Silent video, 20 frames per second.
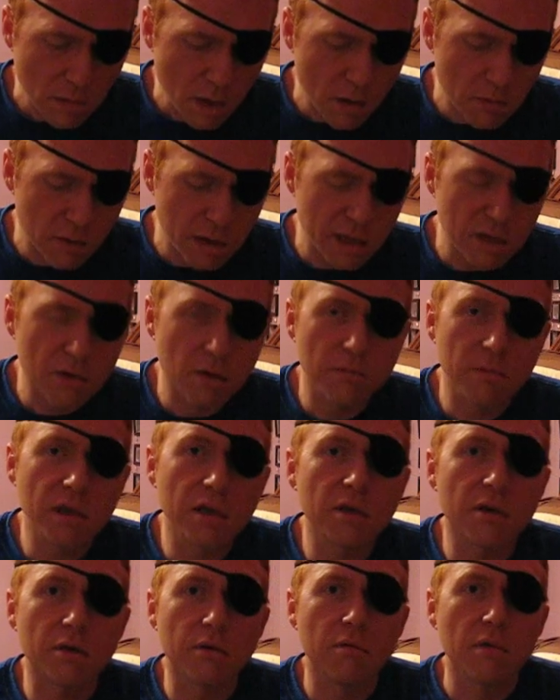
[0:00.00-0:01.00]
What he told me
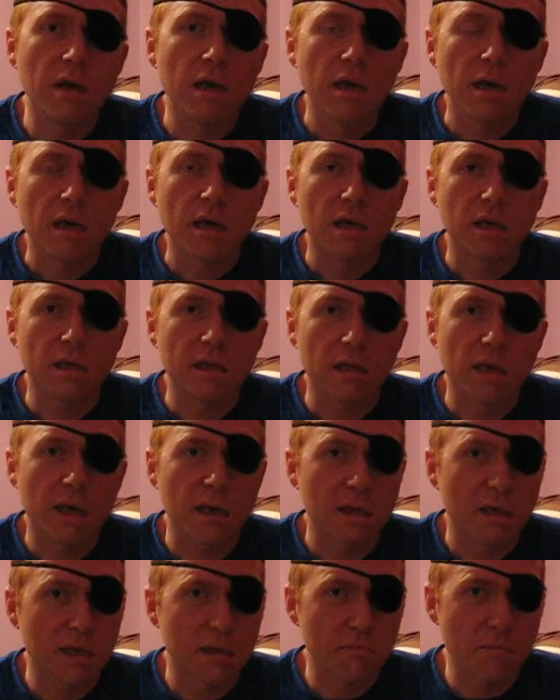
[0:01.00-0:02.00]
to do is
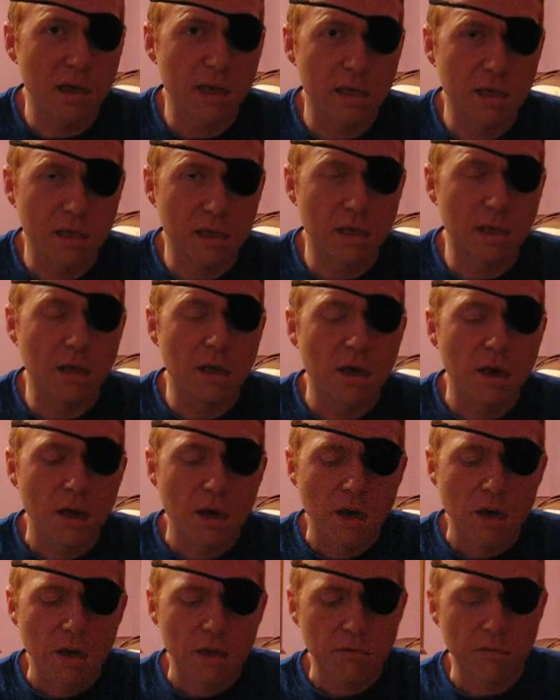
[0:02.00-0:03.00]
take this medicine
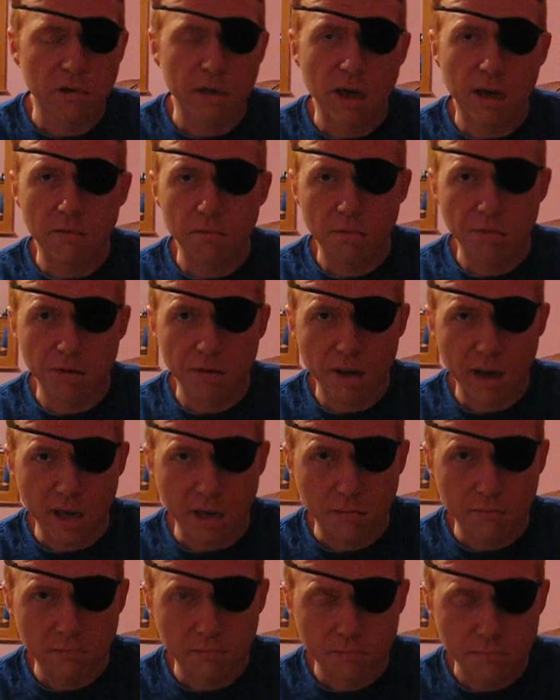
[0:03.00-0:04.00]
3 times per
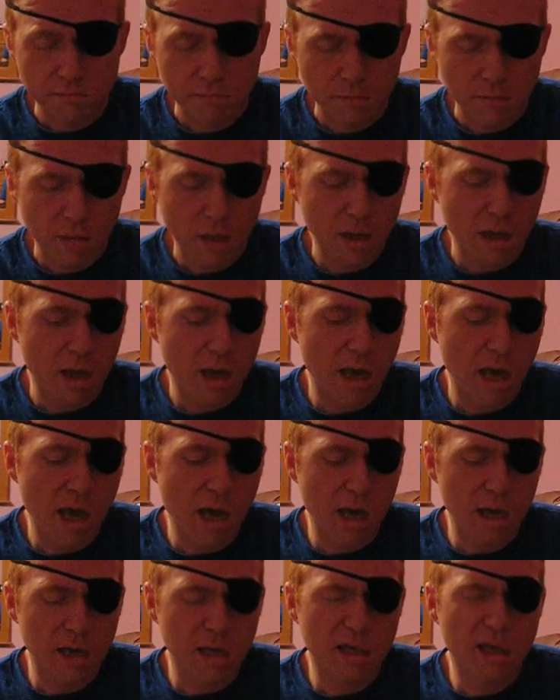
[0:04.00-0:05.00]
day.
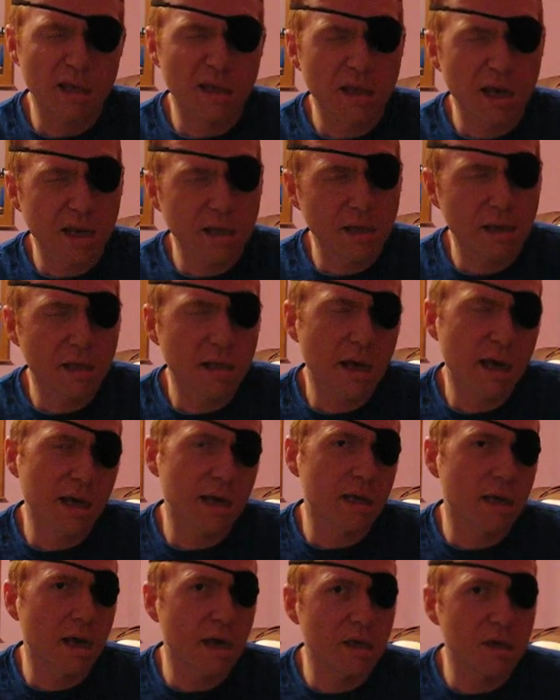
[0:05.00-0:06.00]
And he said, technically I
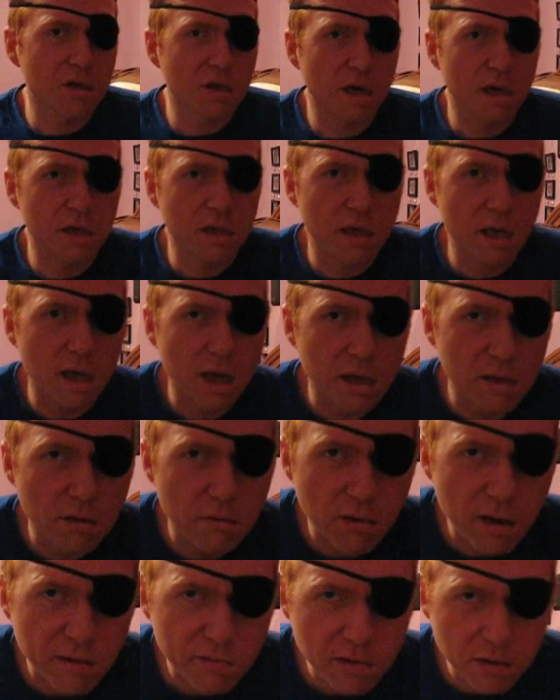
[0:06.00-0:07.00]
can kind of change that. I
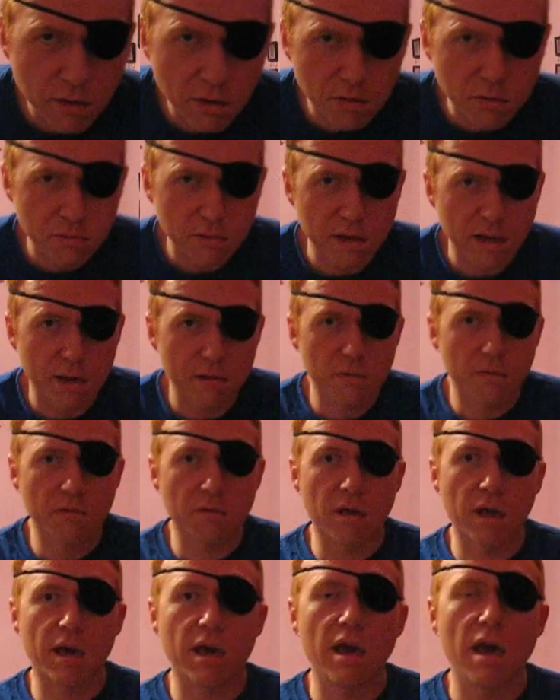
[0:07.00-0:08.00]
don't have to go 3 times per
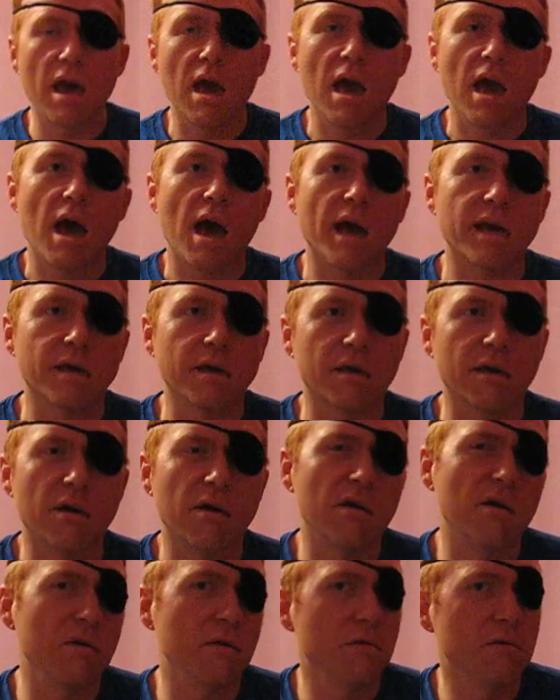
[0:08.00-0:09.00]
day. I could
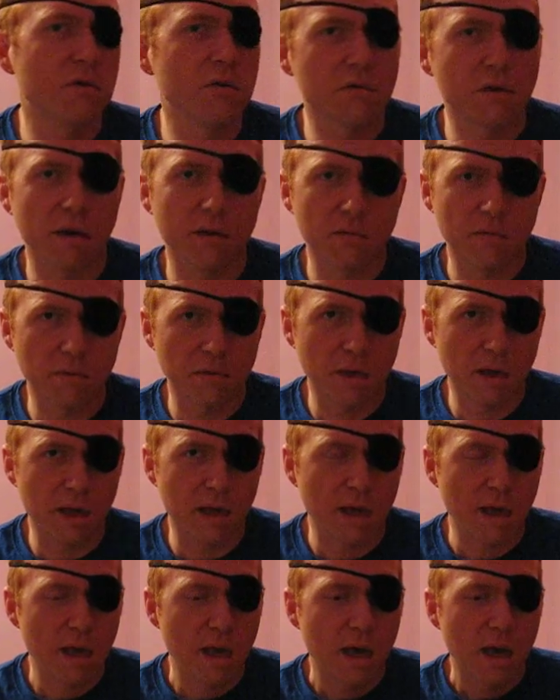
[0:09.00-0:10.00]
go 2 times per
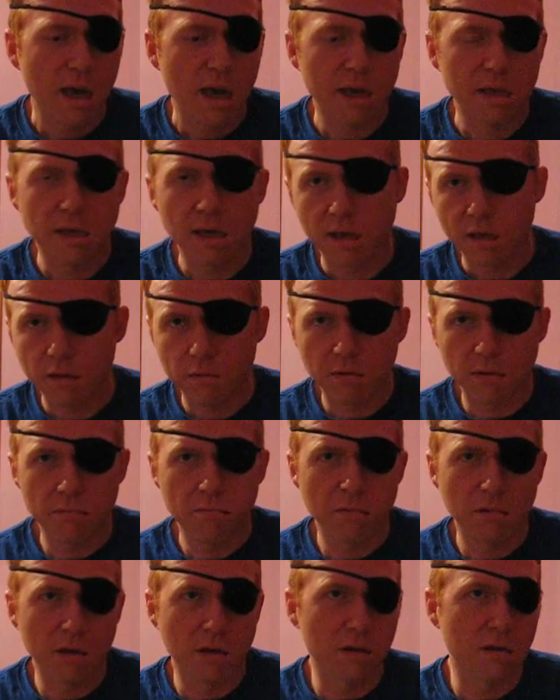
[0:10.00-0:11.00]
day and take 3
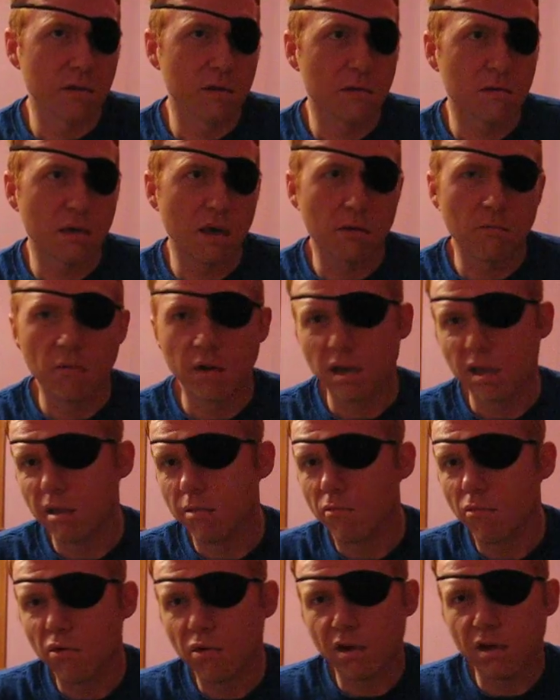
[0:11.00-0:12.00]
pills, take 1 in the
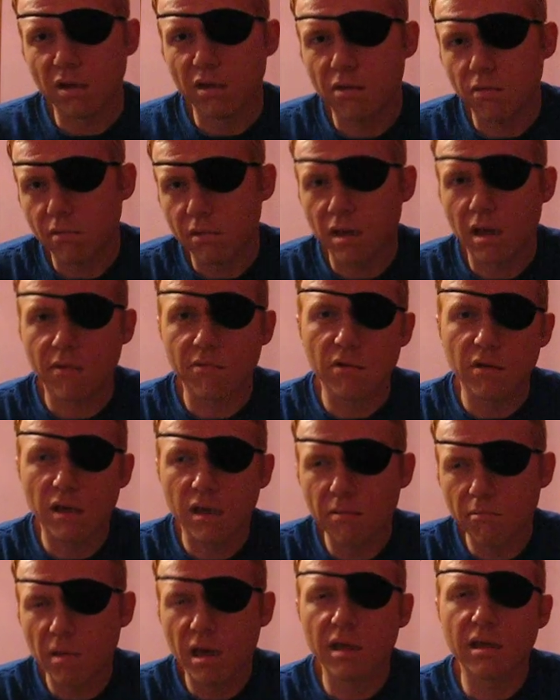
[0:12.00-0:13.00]
morning, 2 in the
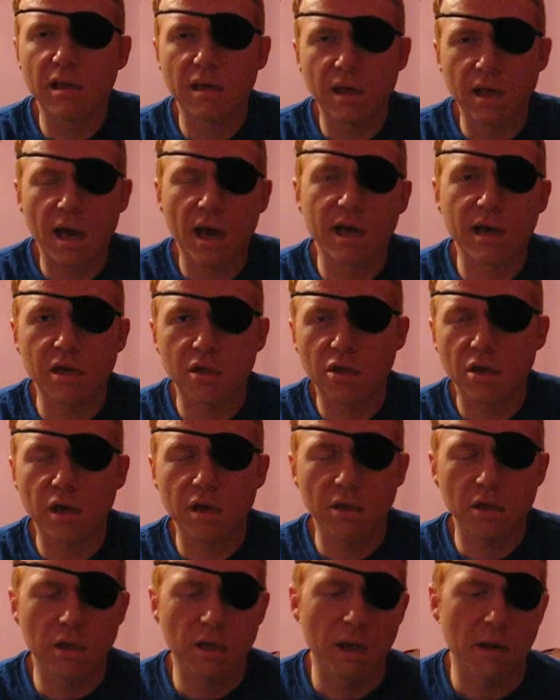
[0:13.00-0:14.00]
afternoon. Basically I can
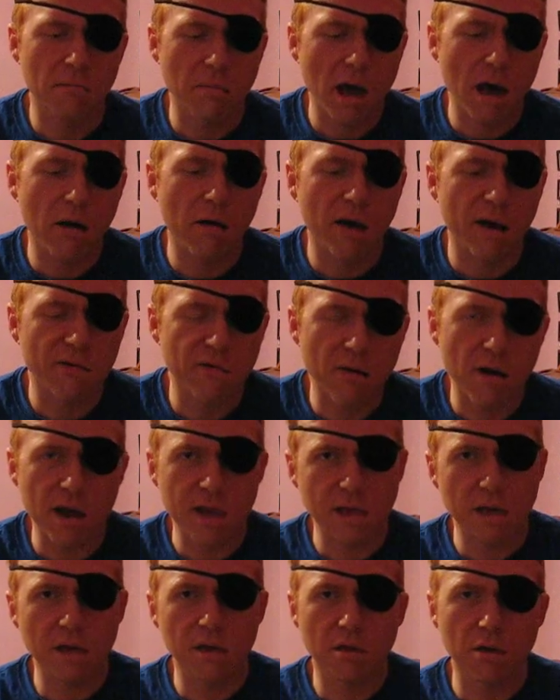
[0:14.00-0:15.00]
change it up however I
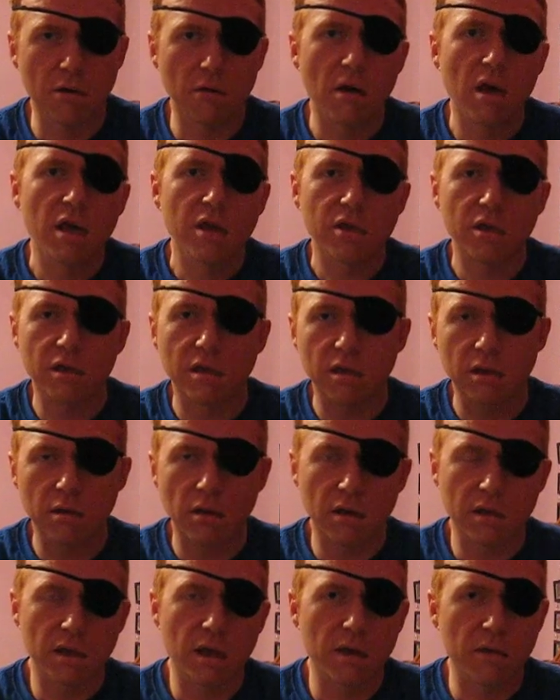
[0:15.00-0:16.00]
need to, just as
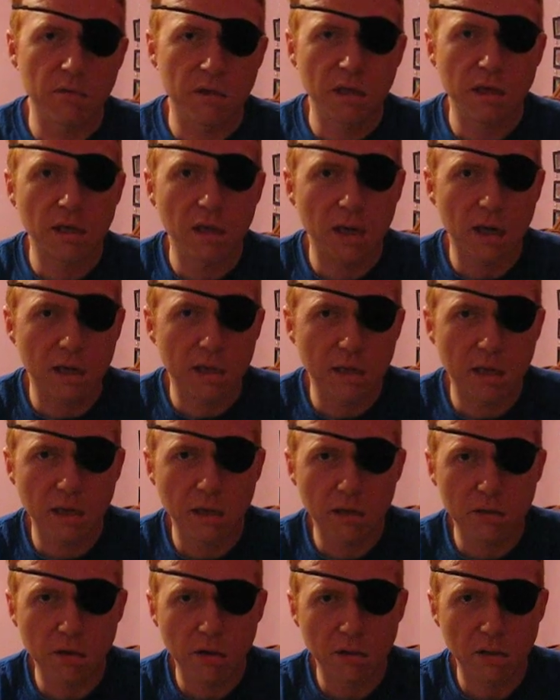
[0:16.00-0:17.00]
long as I don't exceed
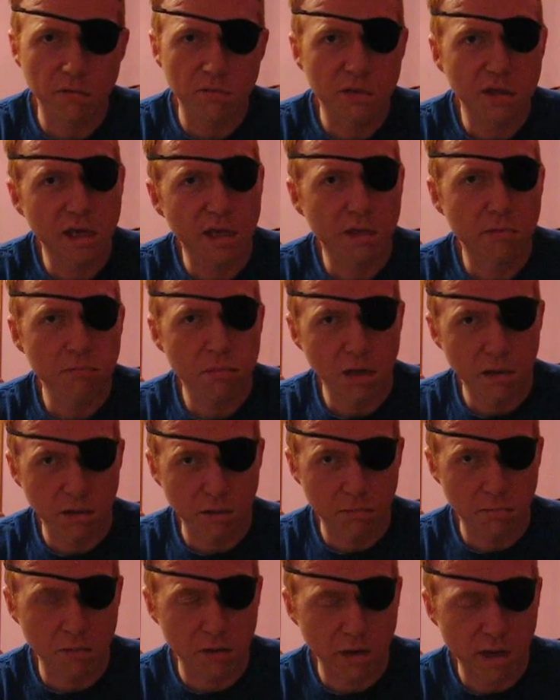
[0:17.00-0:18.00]
a total of 6
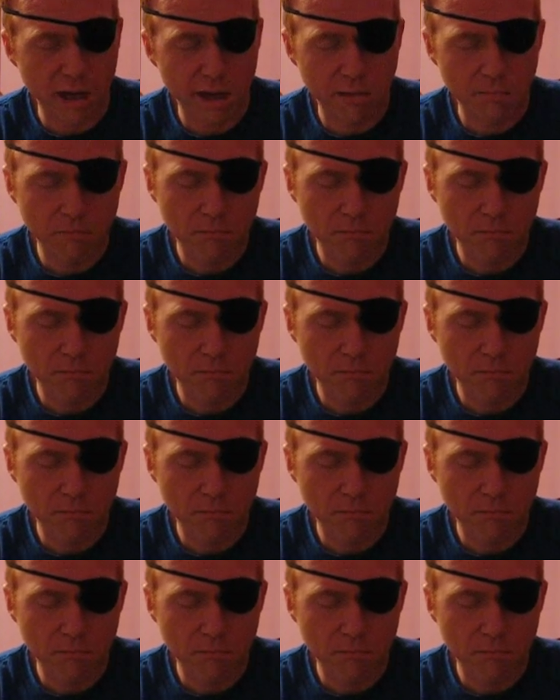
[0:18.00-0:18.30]
pills per day.